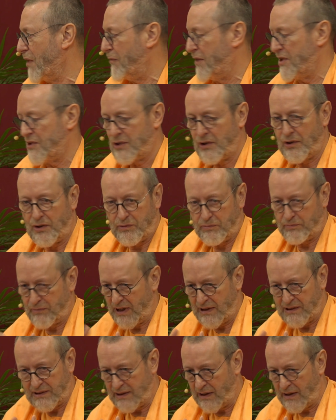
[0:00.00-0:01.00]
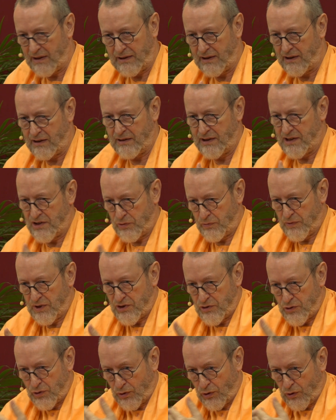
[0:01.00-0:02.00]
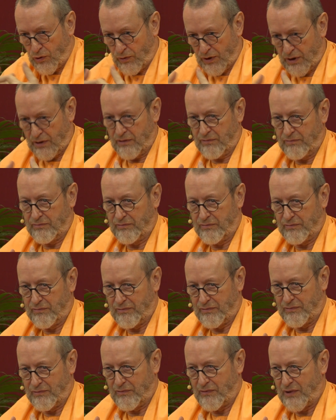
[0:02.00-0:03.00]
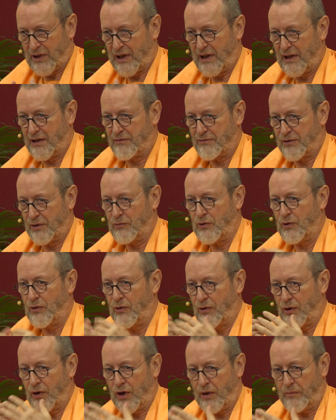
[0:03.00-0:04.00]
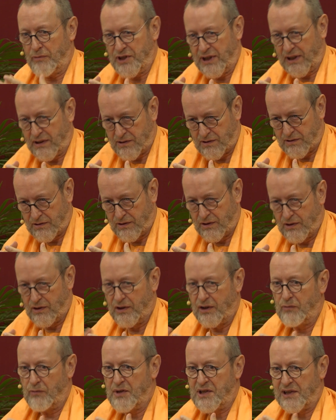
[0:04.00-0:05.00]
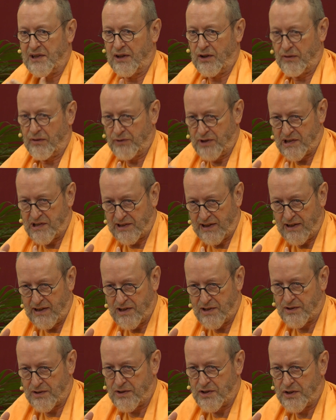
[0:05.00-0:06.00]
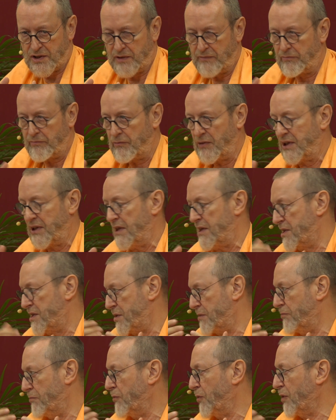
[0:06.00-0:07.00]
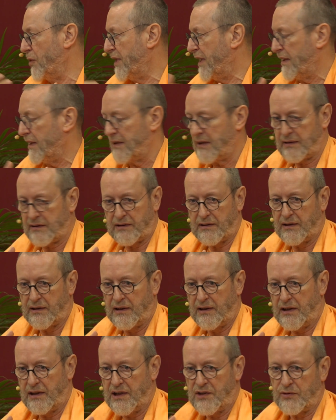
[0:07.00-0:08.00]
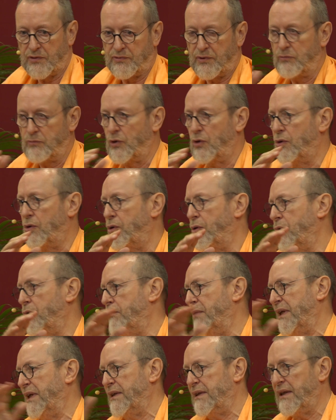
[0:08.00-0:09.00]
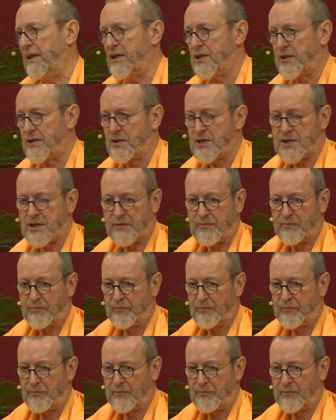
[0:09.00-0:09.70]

Without pratyahara, this withdrawal from all objects, we say of the senses, but it's more than that. It is from all meditations.